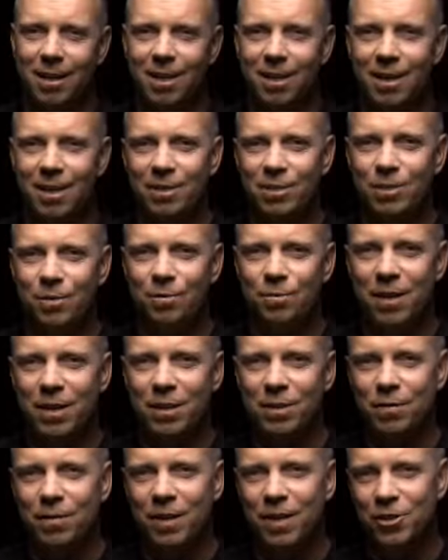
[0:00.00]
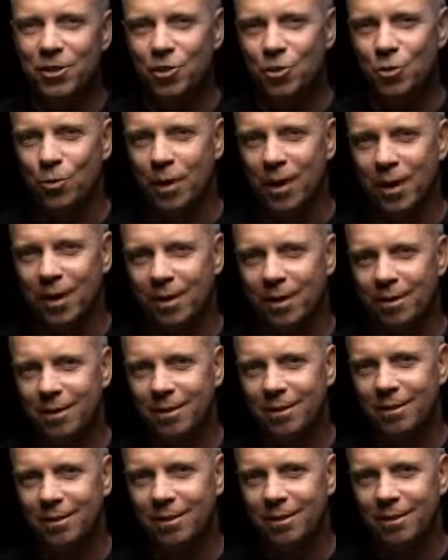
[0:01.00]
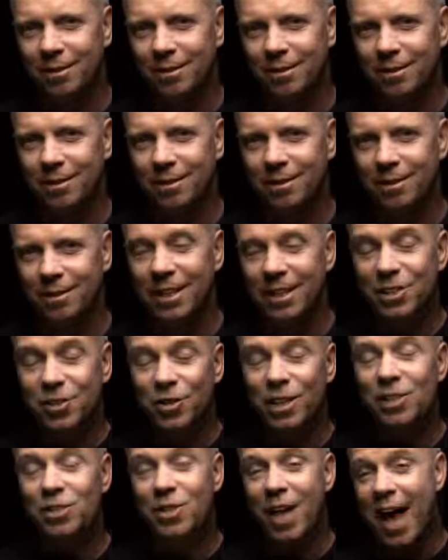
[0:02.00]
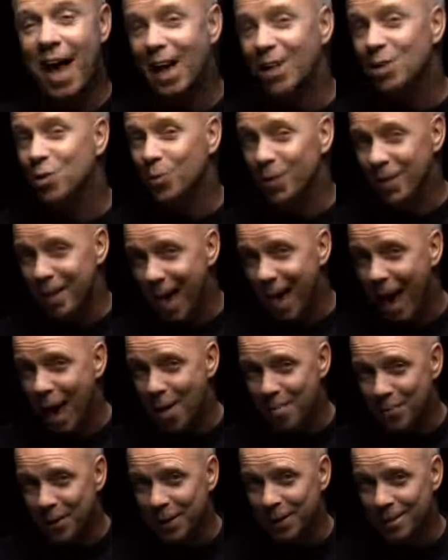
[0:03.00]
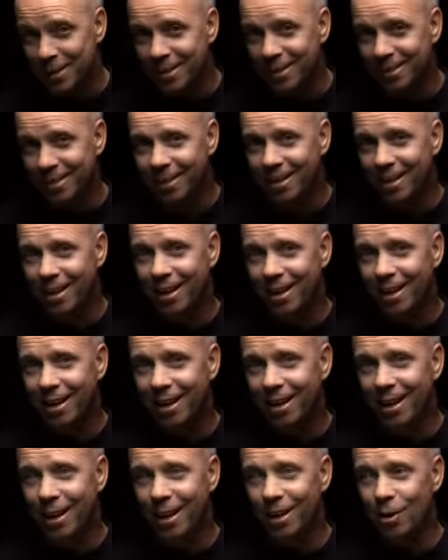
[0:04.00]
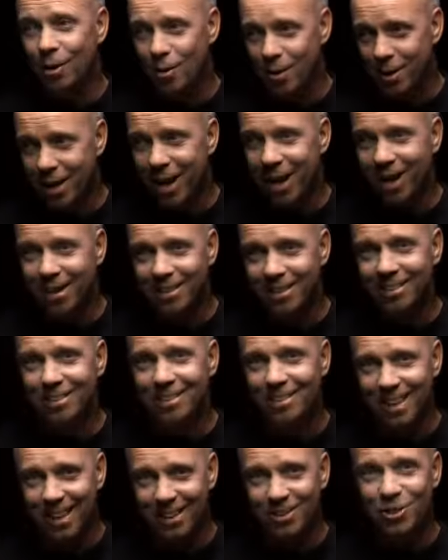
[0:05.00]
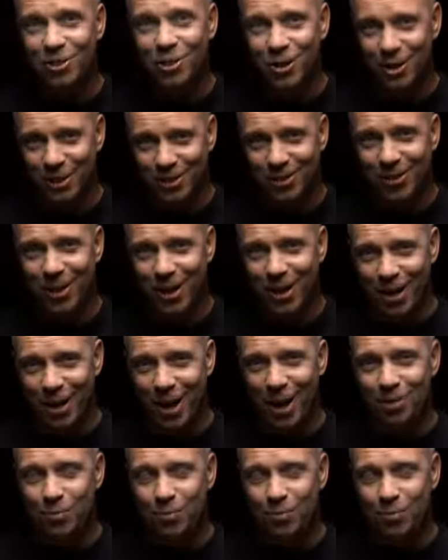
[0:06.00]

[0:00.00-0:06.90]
is a faith of history. These things actually happened. And I go, Okay, that's a good starting off